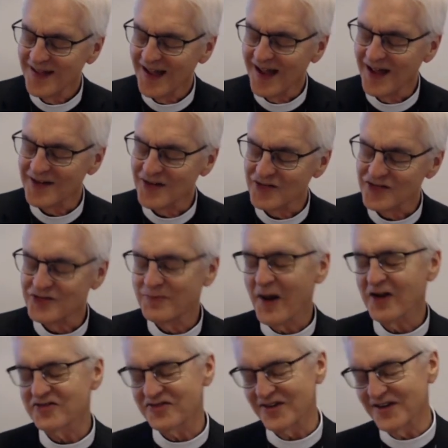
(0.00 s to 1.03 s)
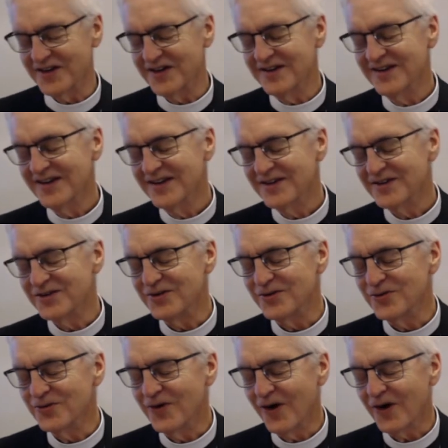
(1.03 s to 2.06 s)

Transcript: and especially you